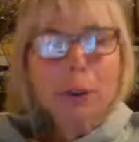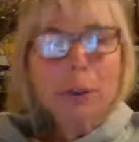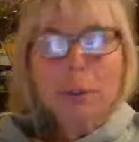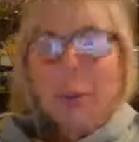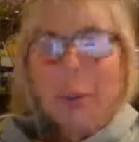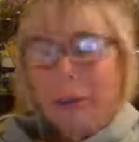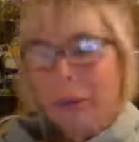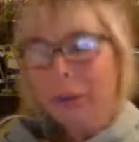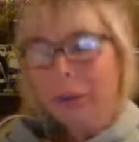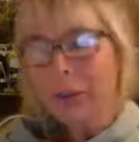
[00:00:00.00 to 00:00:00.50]

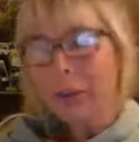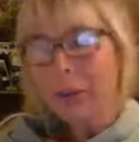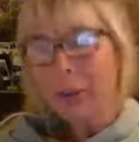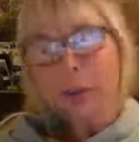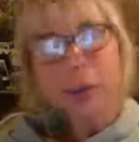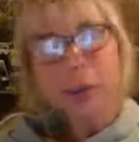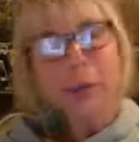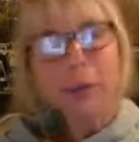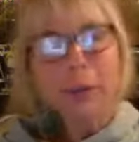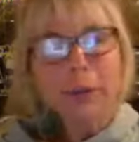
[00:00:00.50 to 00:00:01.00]

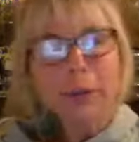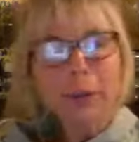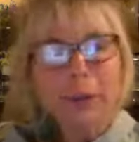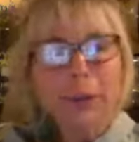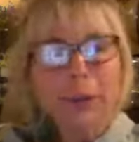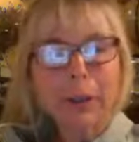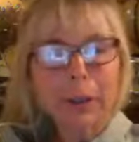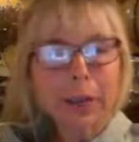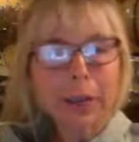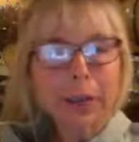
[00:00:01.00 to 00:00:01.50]
mental
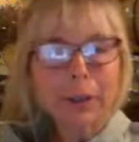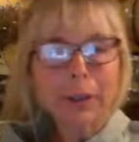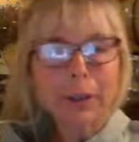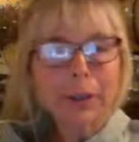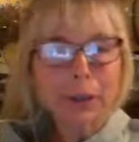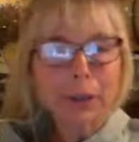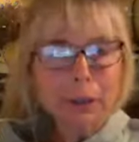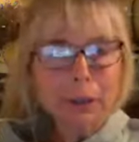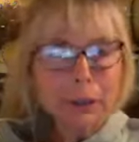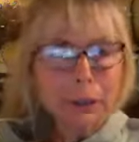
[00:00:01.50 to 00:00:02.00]

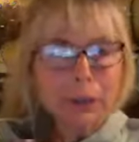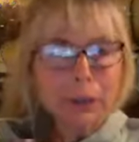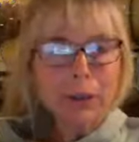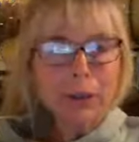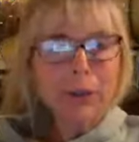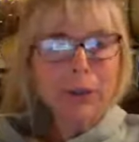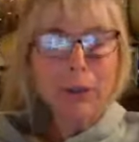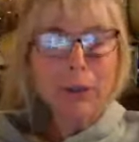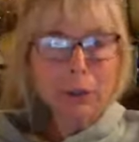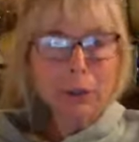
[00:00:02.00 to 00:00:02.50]
activity you
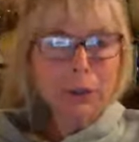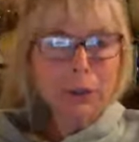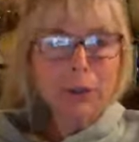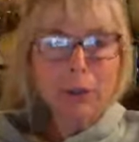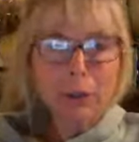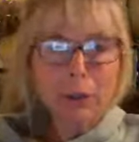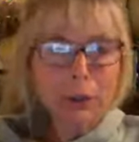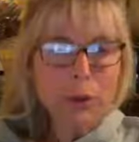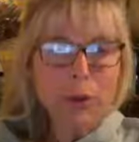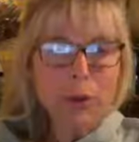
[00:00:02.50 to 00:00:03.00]
sort of
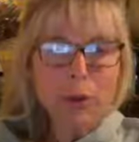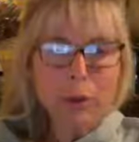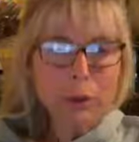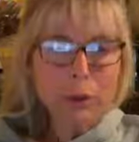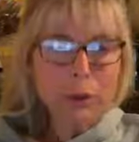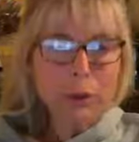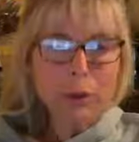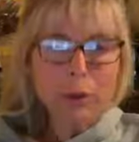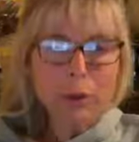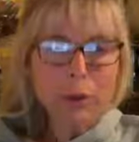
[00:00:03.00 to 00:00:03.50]
do
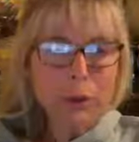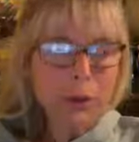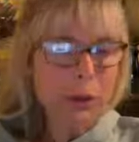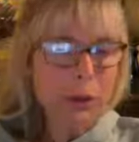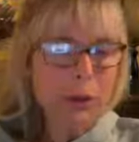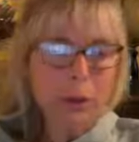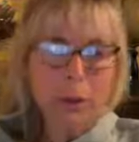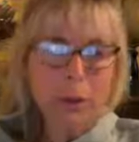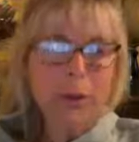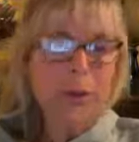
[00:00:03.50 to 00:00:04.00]
that
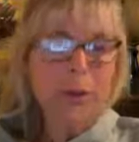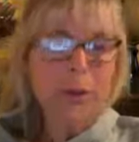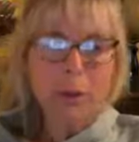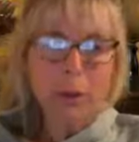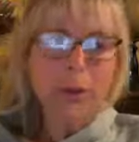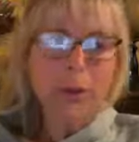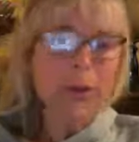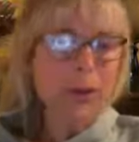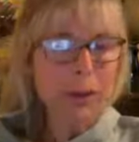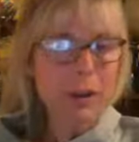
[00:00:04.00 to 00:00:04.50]

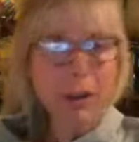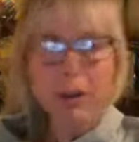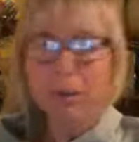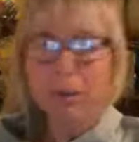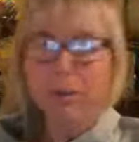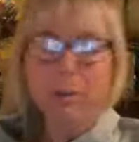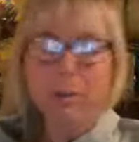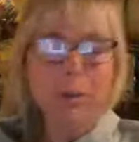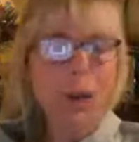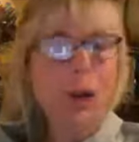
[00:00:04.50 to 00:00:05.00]
I don't know
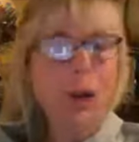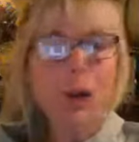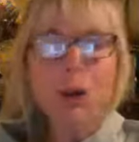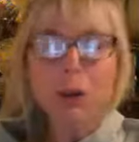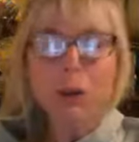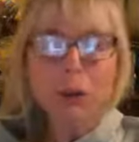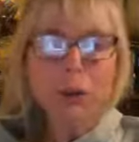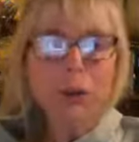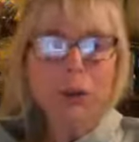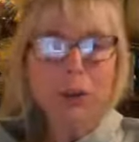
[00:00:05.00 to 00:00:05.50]

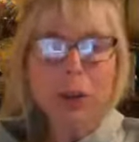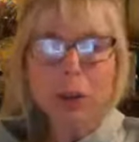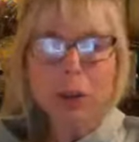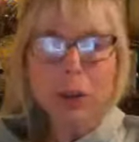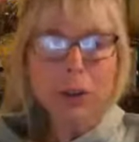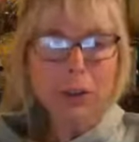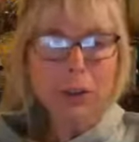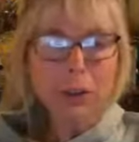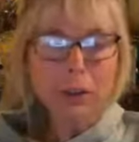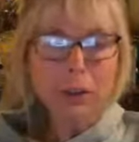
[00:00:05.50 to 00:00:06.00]

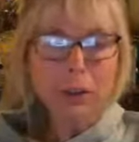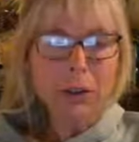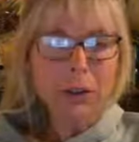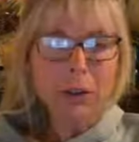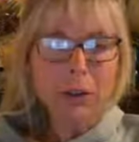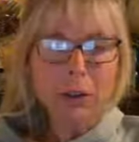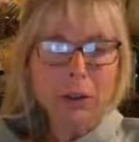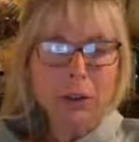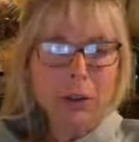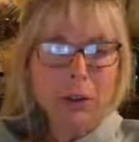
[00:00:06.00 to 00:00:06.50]
alongside
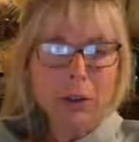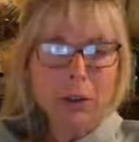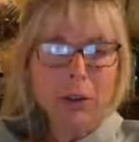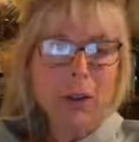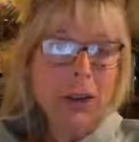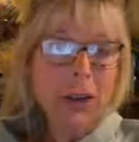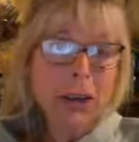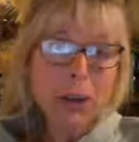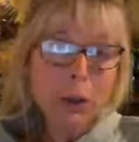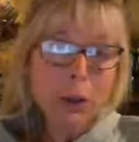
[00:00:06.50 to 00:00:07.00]
that
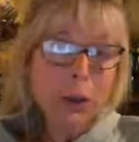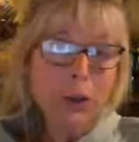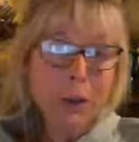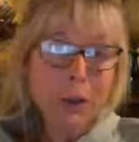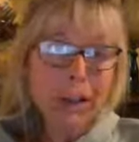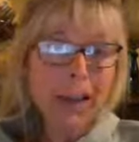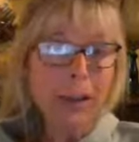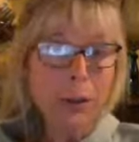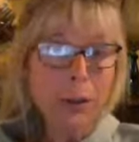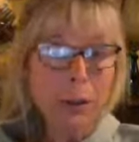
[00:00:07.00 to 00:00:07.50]
help that
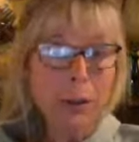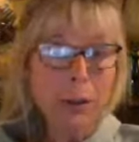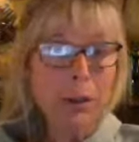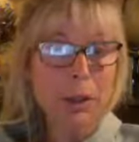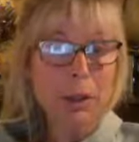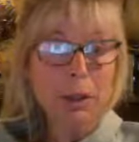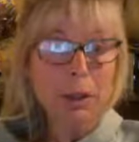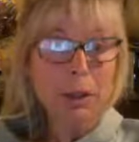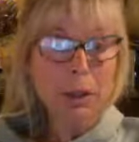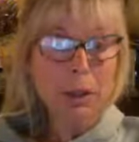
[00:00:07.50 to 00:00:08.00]
help you